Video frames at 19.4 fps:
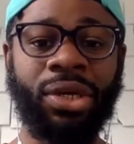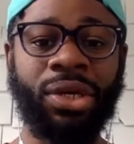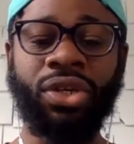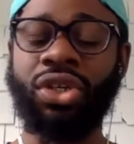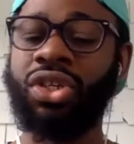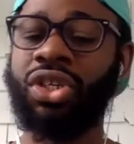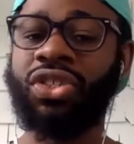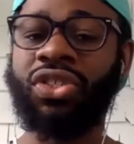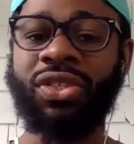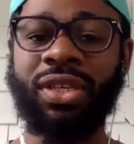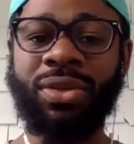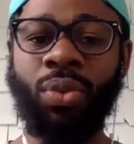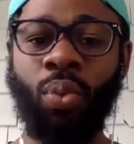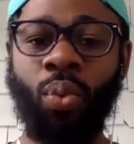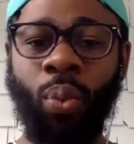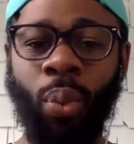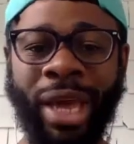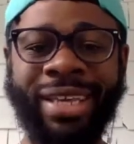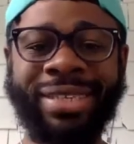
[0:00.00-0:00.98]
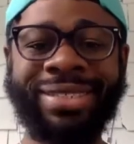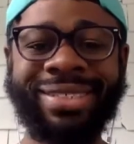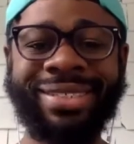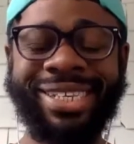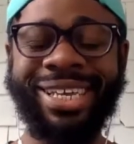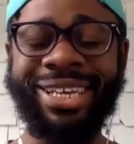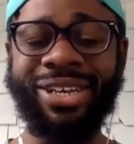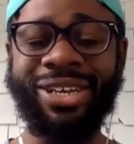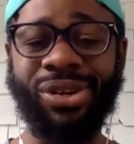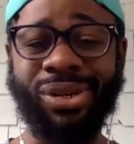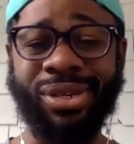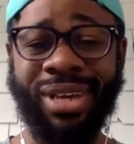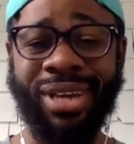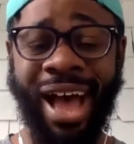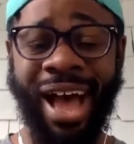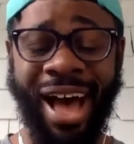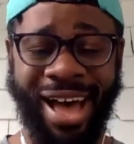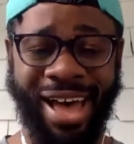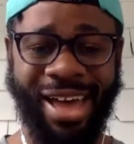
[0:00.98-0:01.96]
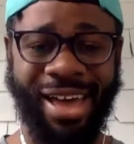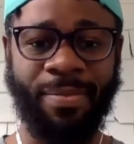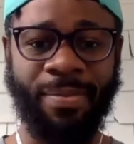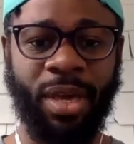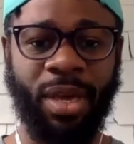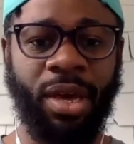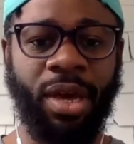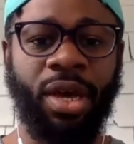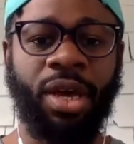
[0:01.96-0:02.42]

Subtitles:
you're just wasting your time.